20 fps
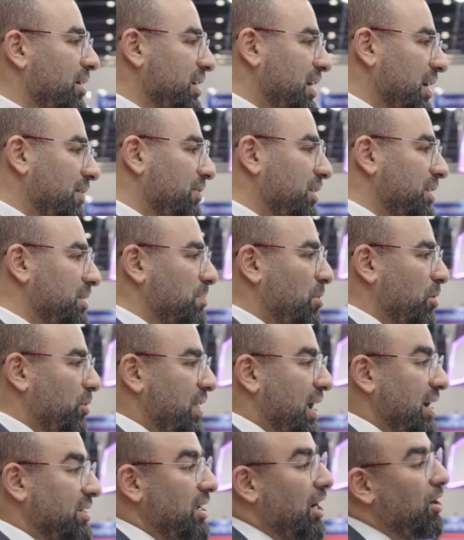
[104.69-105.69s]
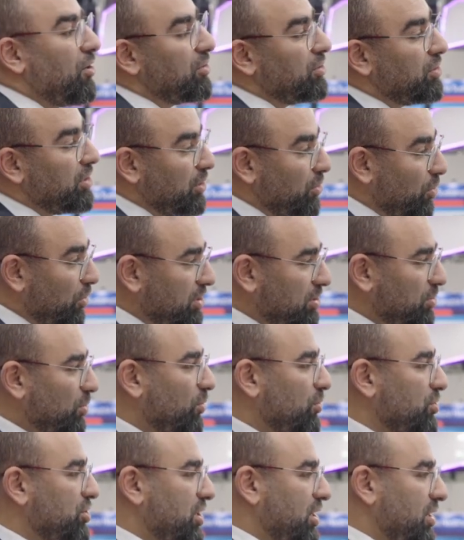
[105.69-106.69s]
give this product or your
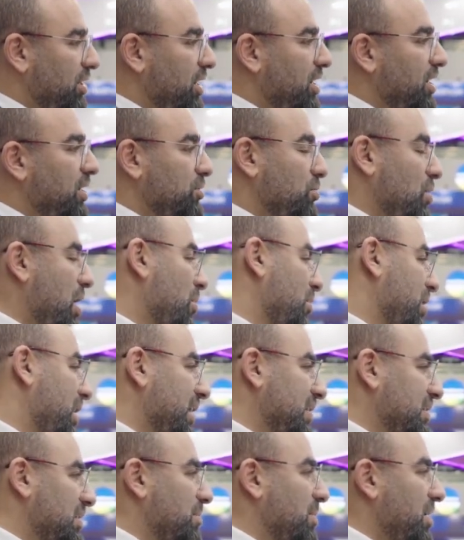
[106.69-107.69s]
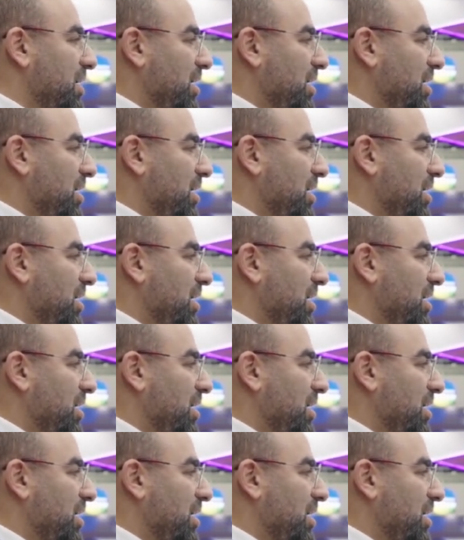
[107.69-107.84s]
solution to our customer